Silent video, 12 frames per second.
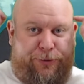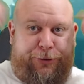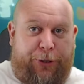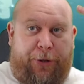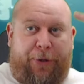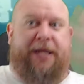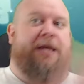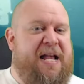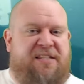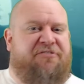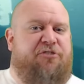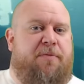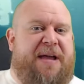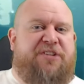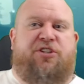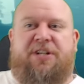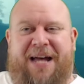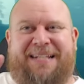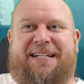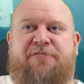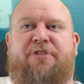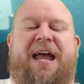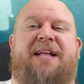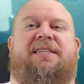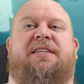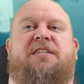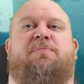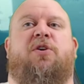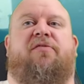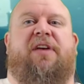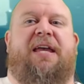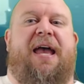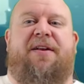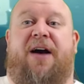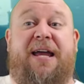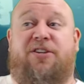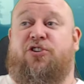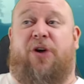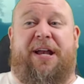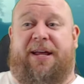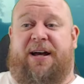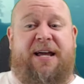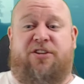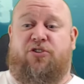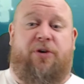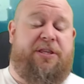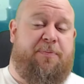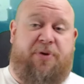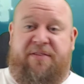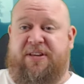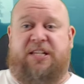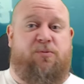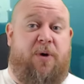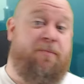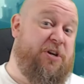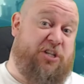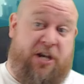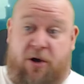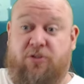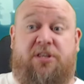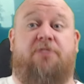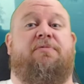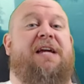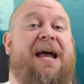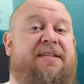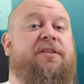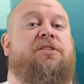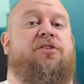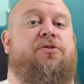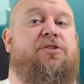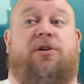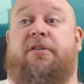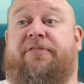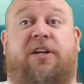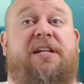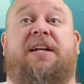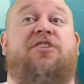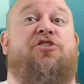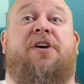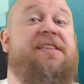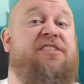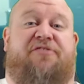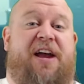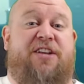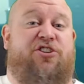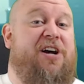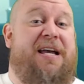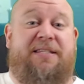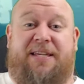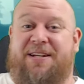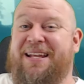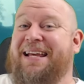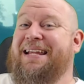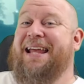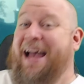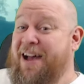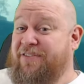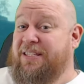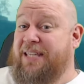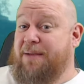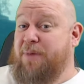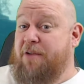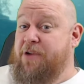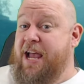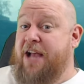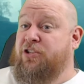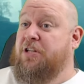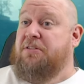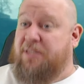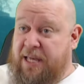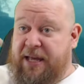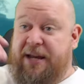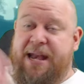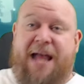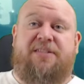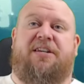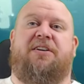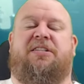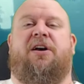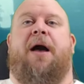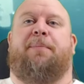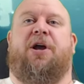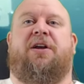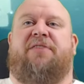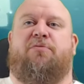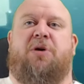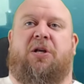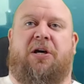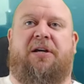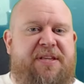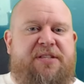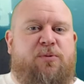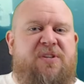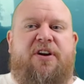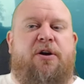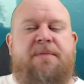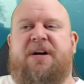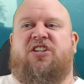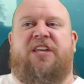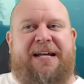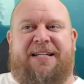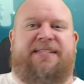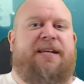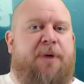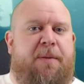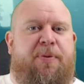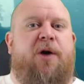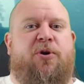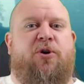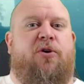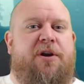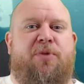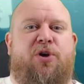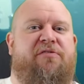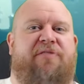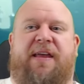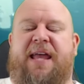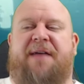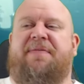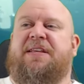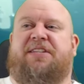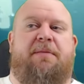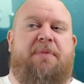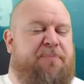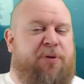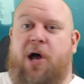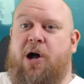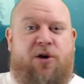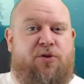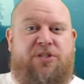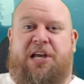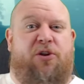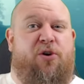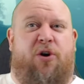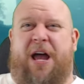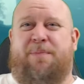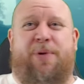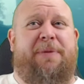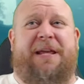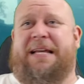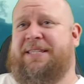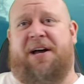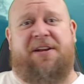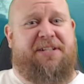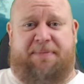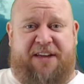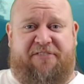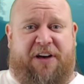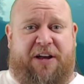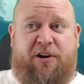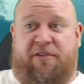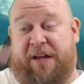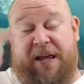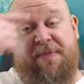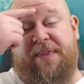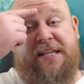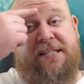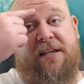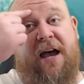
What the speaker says: Doi. As aforementioned, I did react to this movie, and I enjoyed it. I enjoyed the previous one, which I also reacted to, so if you did enjoy this franchise and you haven't seen my reactions, now's a good time. Go give them a look. But this was very much like a summer popcorn movie, and there's gonna be plot holes galore, and probably a ton to make fun of in this.